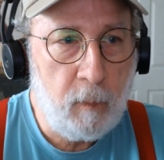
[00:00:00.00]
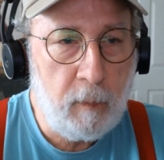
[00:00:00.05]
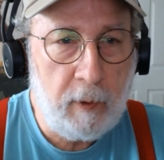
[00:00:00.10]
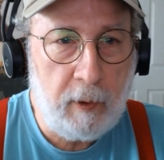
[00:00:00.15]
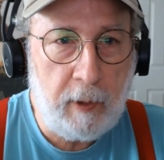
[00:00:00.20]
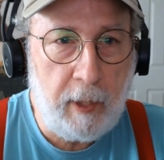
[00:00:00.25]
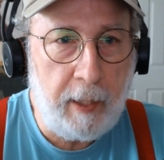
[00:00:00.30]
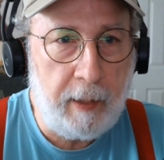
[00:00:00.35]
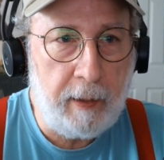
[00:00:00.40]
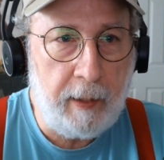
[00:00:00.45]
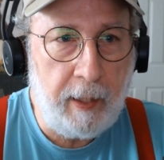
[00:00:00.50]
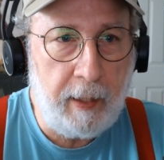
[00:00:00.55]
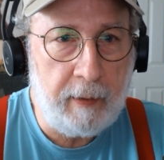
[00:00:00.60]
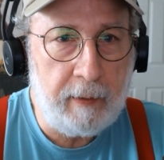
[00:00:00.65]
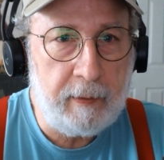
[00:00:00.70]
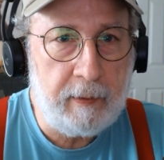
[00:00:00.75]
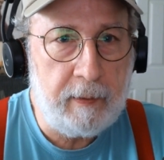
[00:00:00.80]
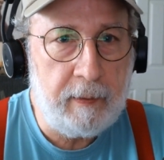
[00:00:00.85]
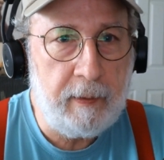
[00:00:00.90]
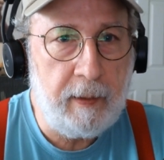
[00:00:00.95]

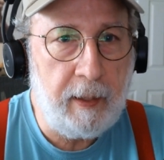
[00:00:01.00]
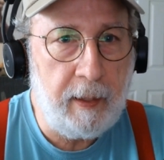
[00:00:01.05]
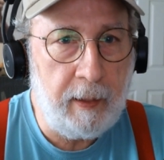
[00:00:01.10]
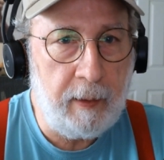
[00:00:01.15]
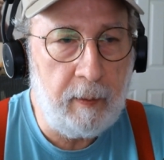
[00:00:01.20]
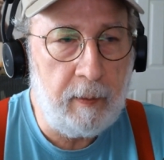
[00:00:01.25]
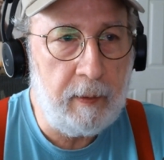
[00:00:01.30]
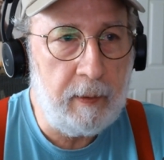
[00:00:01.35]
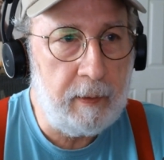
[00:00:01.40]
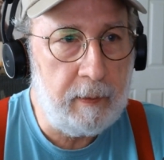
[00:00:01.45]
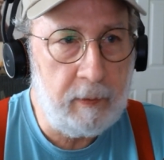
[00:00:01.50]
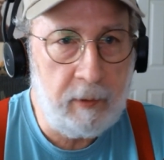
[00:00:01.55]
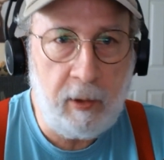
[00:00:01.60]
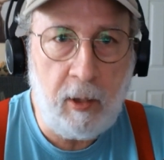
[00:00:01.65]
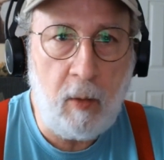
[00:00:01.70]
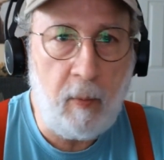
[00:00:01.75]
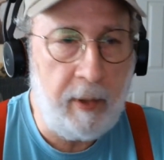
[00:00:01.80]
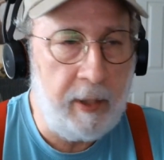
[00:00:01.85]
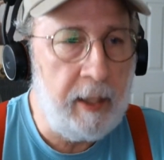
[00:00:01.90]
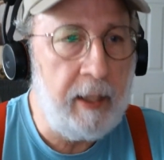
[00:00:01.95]
And you
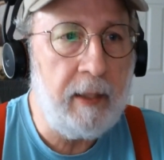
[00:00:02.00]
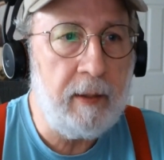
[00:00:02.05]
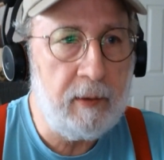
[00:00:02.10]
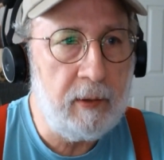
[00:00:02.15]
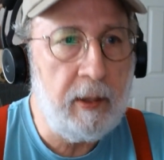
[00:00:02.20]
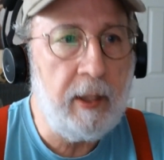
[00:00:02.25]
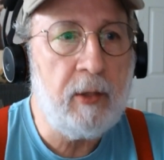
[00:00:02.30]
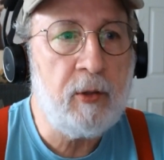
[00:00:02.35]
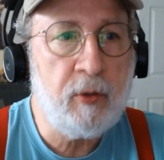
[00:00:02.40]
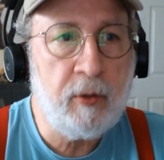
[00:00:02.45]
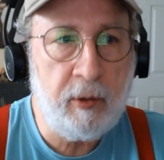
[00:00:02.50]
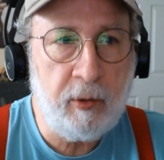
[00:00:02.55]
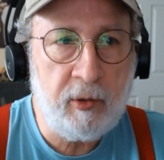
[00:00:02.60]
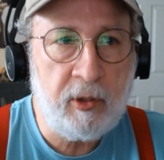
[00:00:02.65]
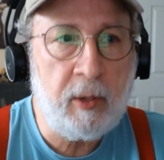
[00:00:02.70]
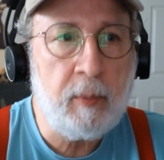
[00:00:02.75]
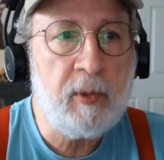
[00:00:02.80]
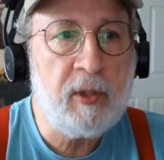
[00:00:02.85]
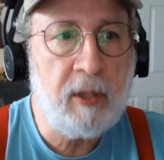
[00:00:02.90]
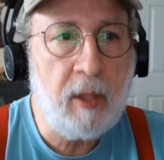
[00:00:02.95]
know, and he introduced
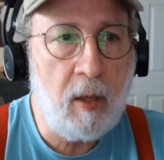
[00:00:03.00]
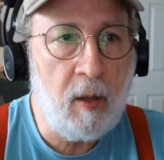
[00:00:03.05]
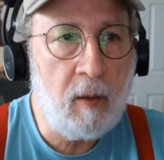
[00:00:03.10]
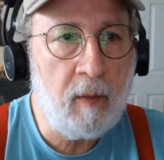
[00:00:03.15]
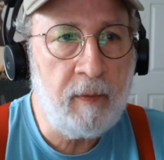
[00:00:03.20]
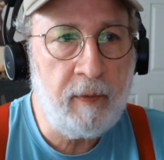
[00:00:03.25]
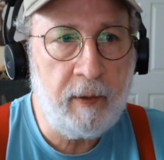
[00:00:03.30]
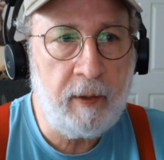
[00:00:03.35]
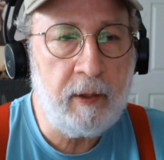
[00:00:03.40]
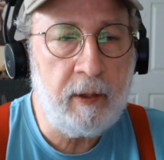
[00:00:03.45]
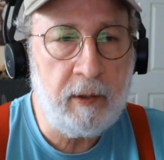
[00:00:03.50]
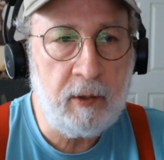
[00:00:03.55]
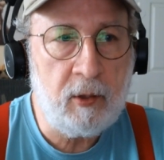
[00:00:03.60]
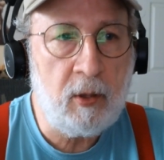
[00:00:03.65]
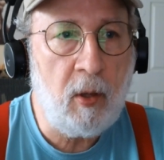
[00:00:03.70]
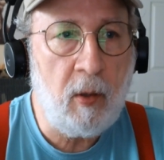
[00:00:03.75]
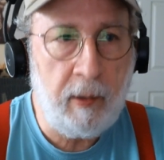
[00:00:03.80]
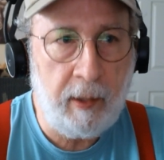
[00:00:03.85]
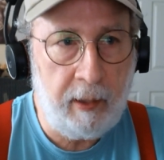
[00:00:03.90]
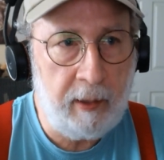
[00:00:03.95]
himself and he
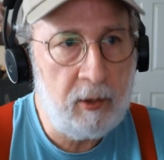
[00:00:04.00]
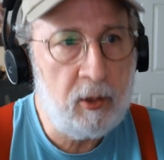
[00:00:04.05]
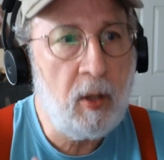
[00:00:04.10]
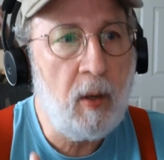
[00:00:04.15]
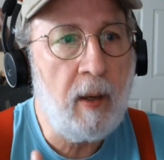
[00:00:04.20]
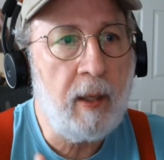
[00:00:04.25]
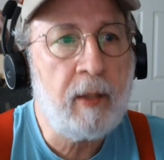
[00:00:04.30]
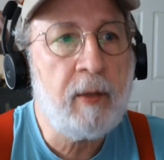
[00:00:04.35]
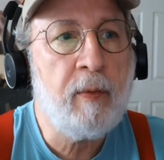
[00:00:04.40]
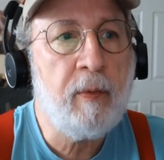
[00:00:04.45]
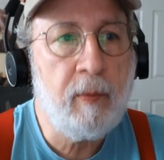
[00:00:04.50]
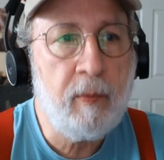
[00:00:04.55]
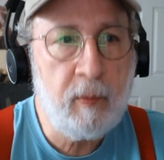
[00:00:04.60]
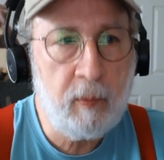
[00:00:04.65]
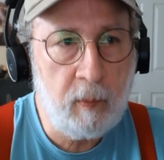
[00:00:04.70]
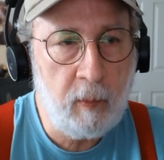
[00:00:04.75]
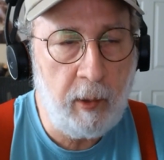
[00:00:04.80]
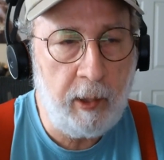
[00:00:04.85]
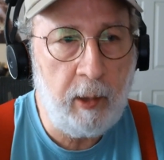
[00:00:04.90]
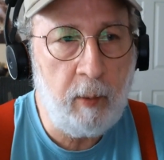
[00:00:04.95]
talked through
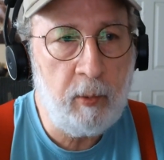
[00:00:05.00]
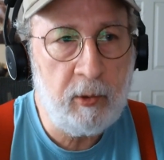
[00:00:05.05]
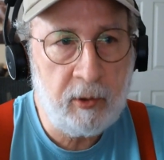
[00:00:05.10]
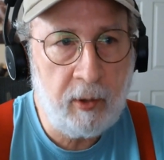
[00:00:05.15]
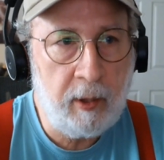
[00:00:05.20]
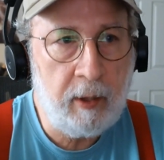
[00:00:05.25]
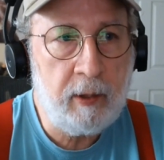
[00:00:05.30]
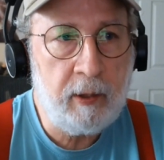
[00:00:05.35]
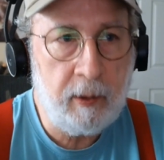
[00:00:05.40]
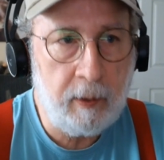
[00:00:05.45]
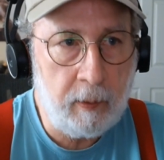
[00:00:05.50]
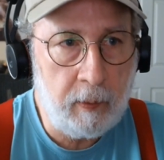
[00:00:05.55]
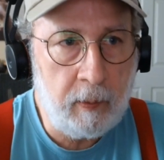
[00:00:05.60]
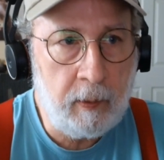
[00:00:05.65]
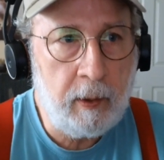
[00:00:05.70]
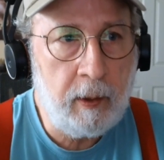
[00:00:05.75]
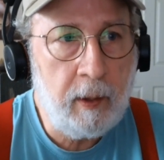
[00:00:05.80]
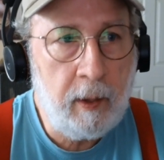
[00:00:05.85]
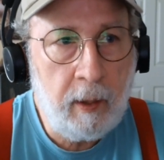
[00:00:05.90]
what he was going to do.